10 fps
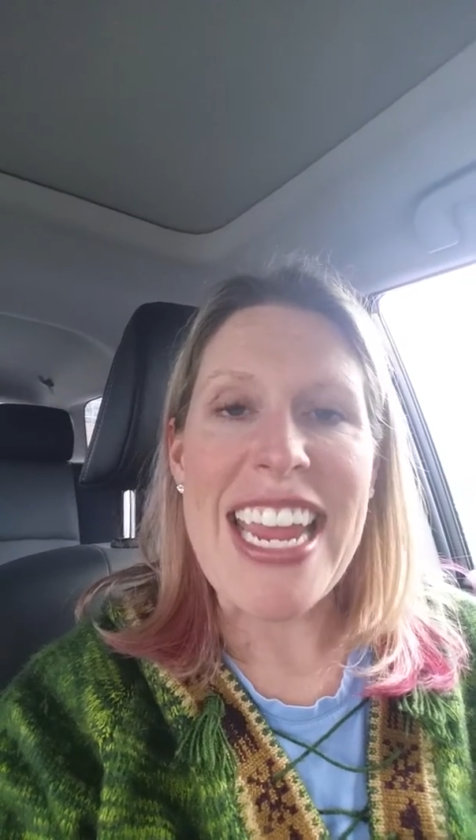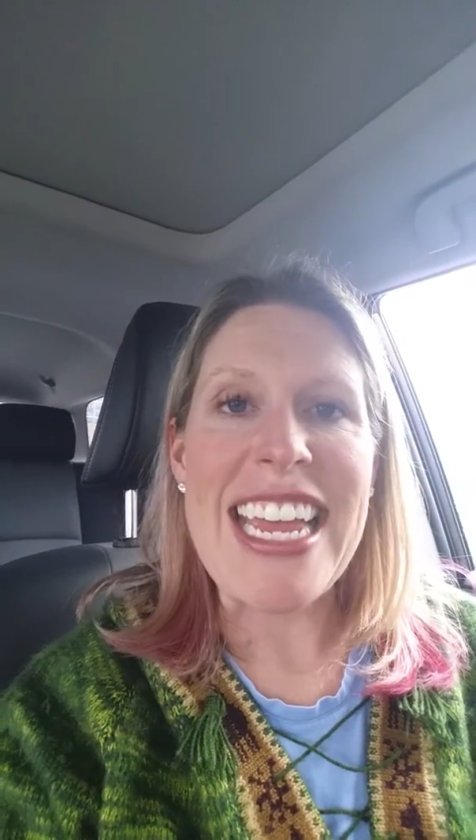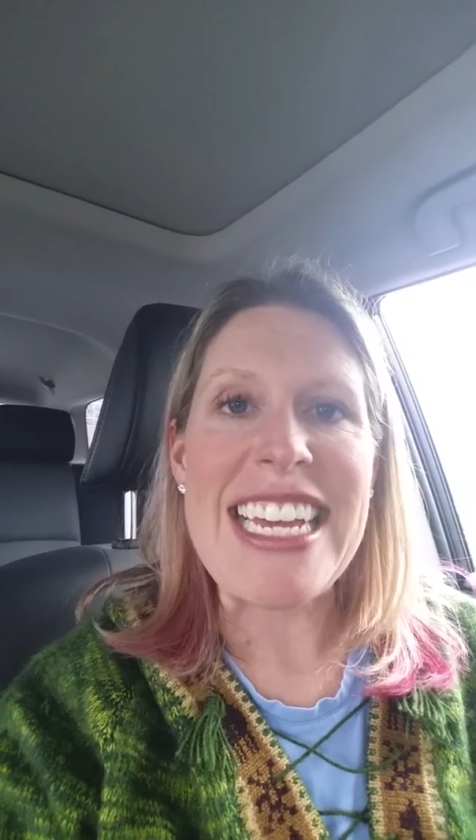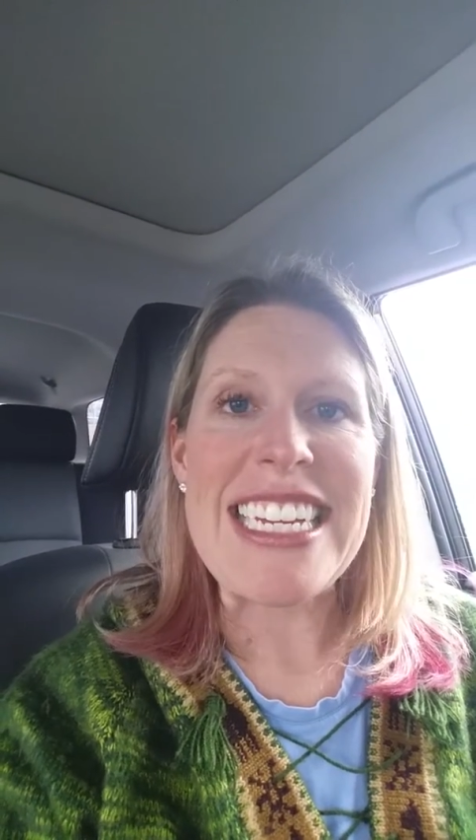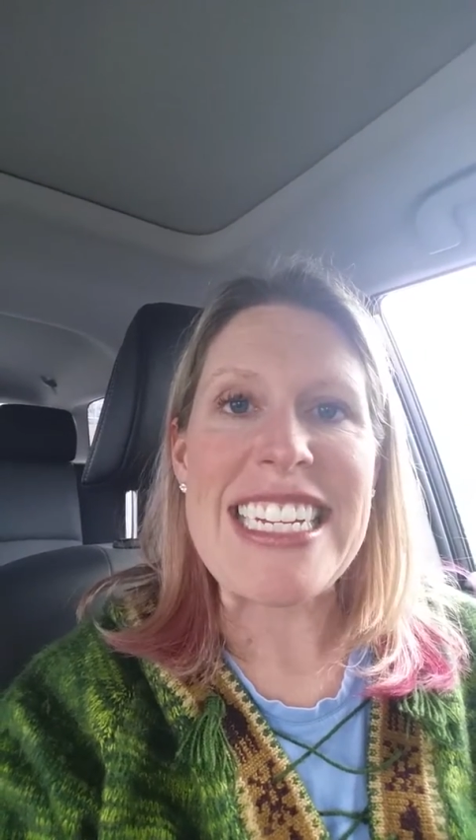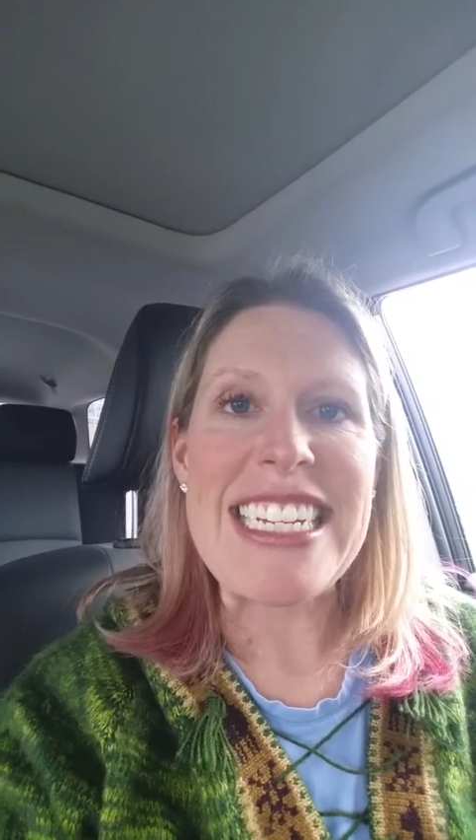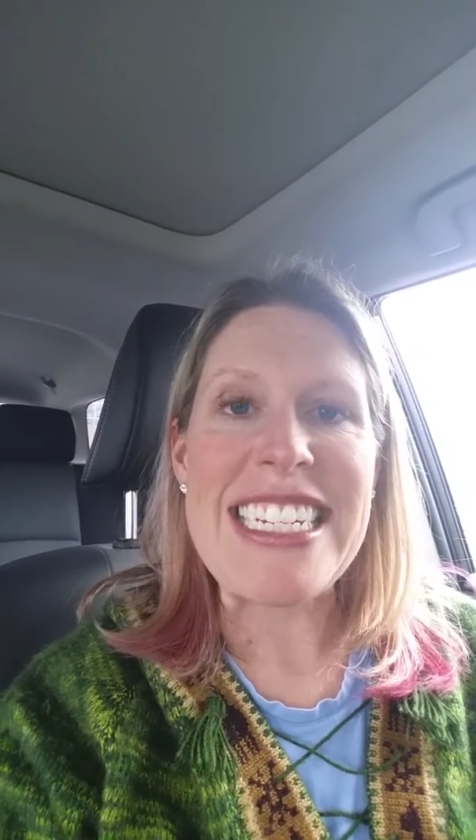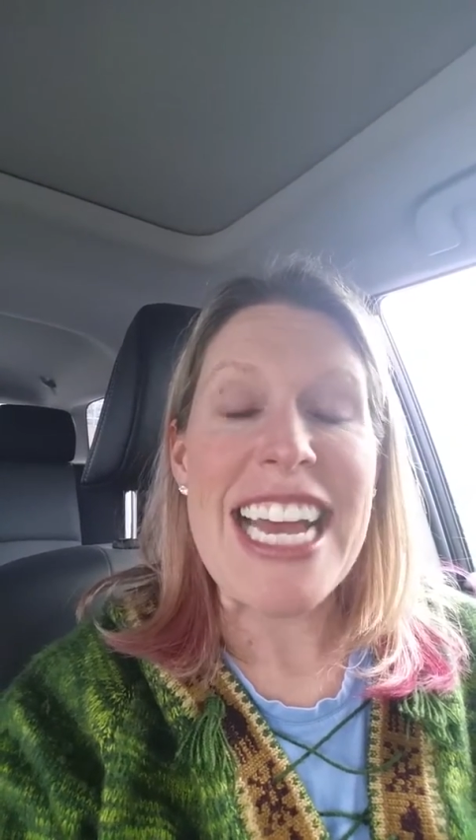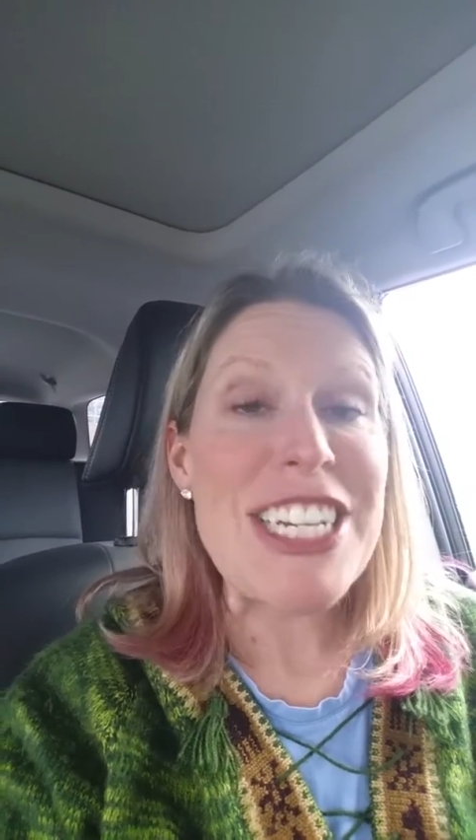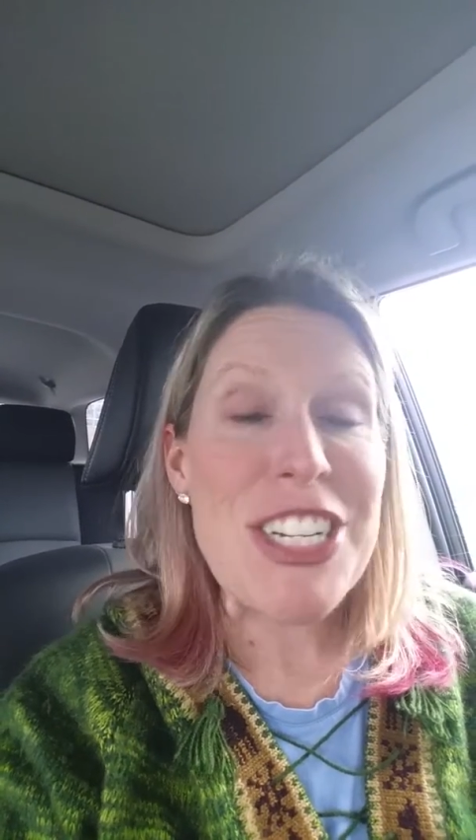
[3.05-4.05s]

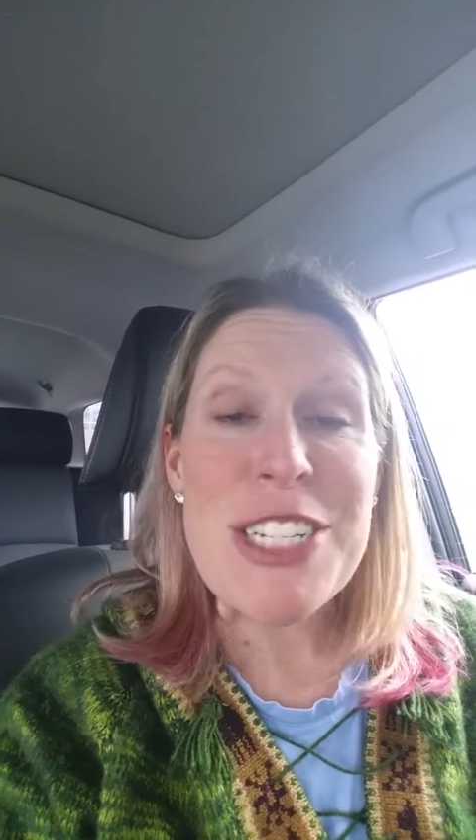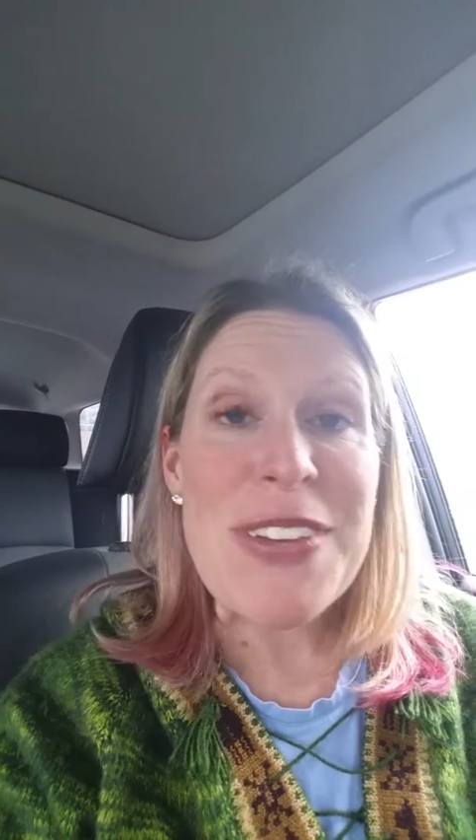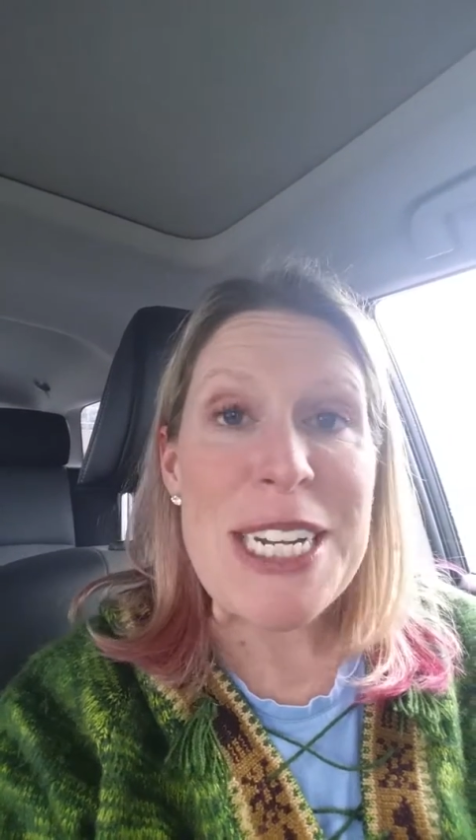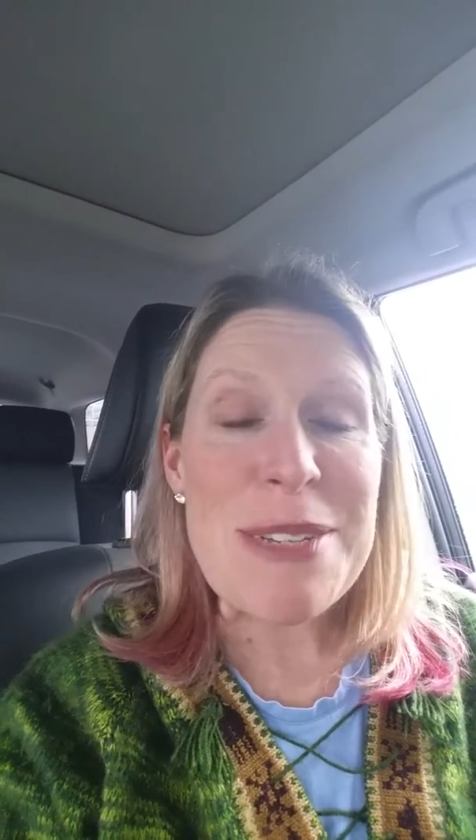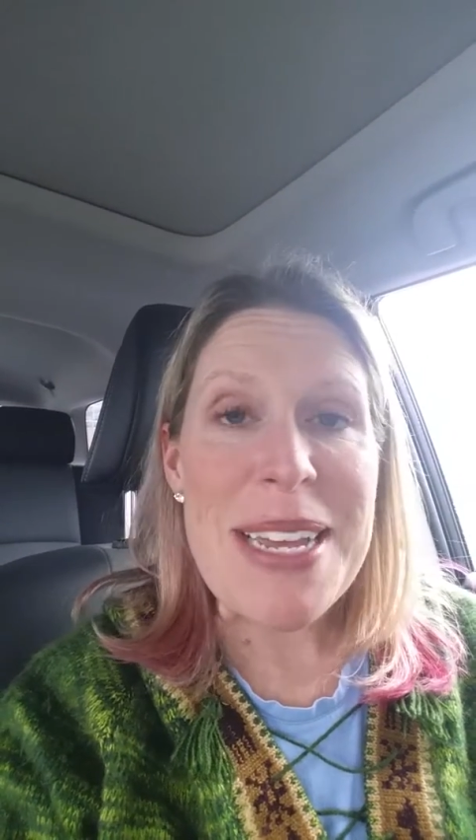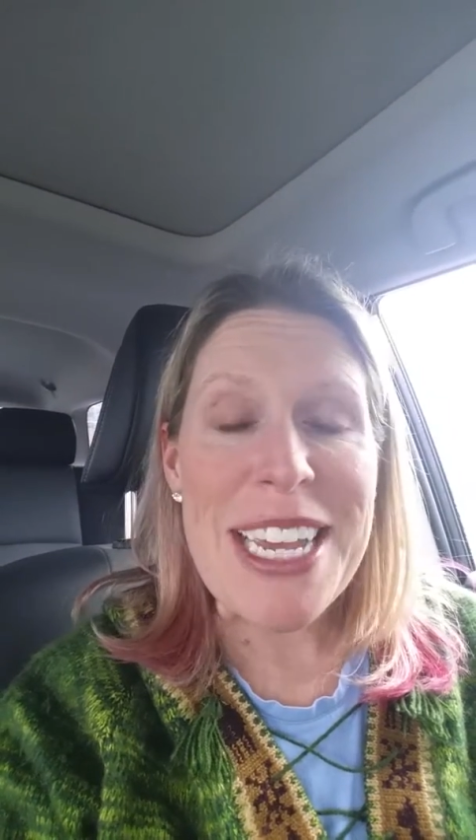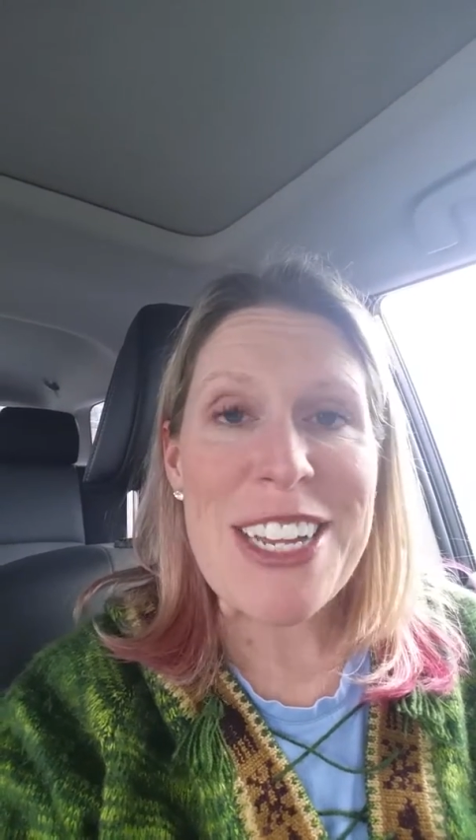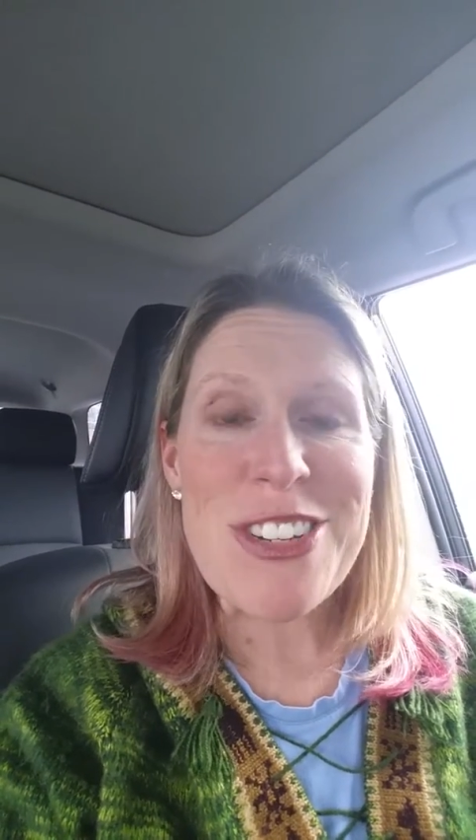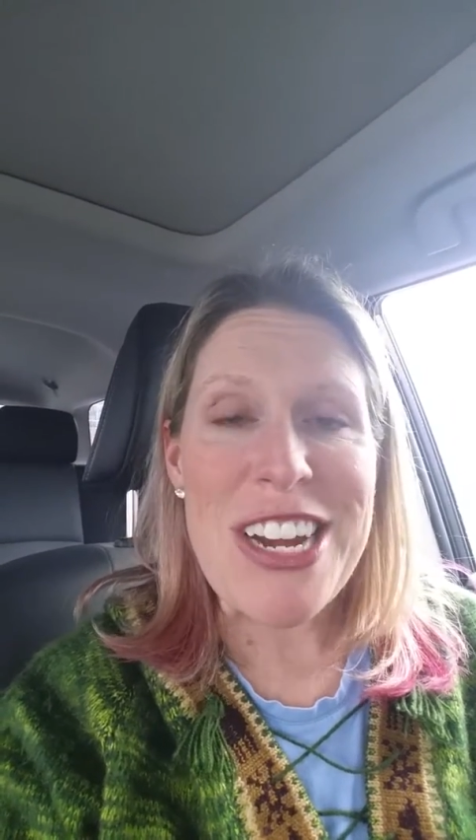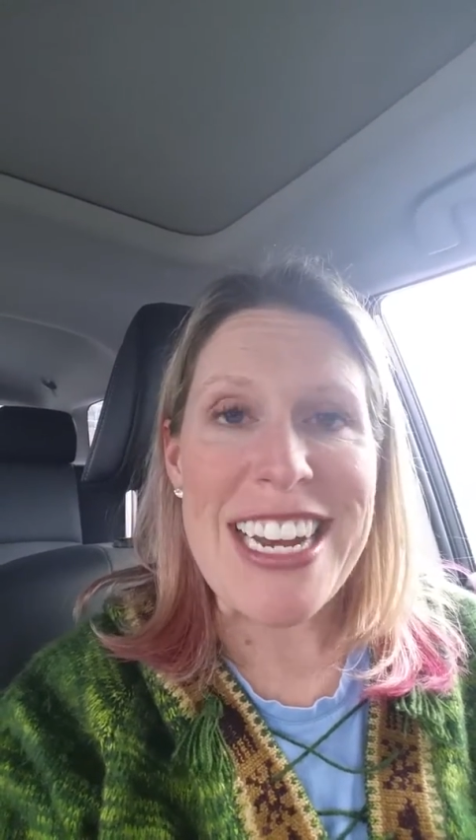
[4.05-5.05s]
and I just finished
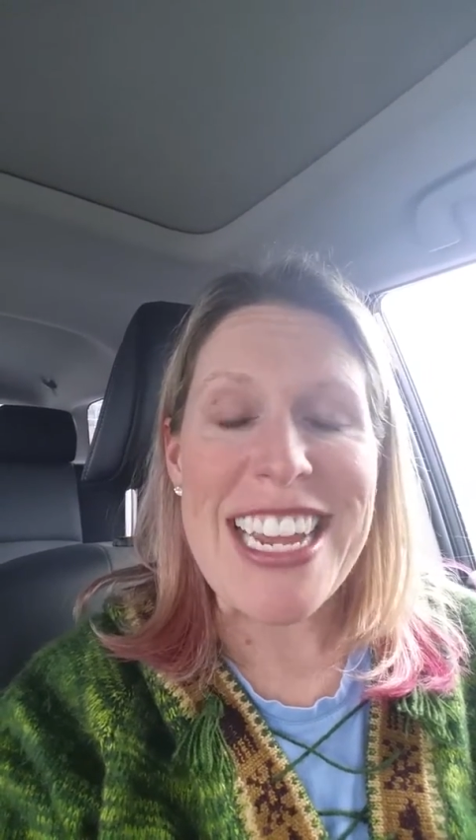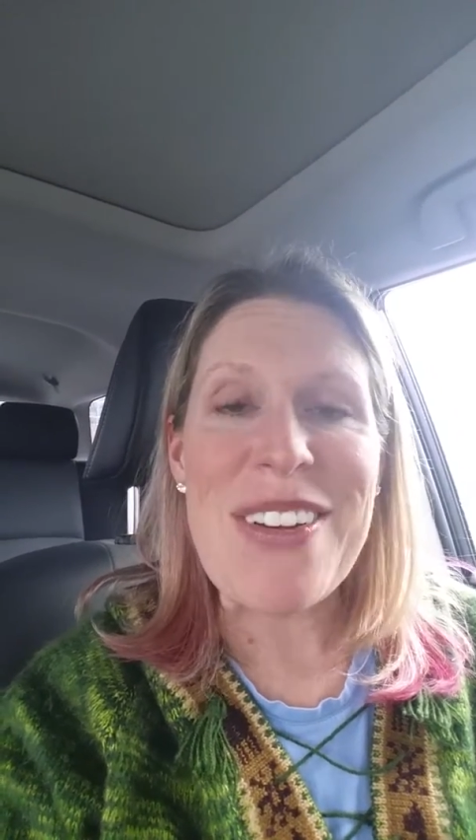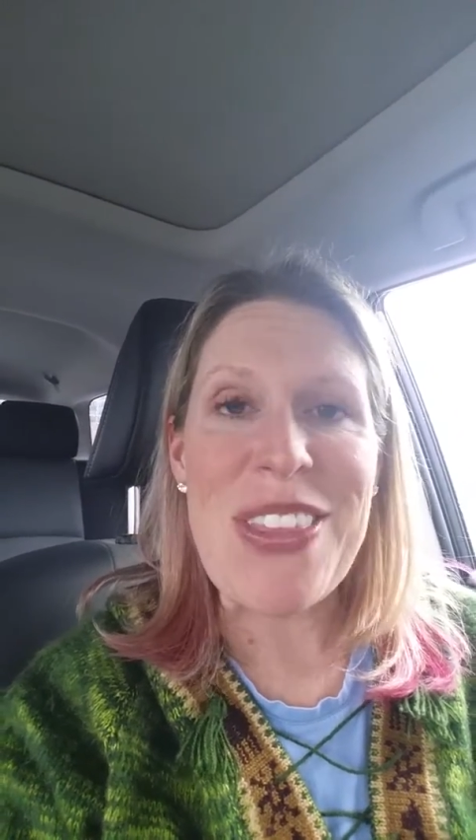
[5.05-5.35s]
making a training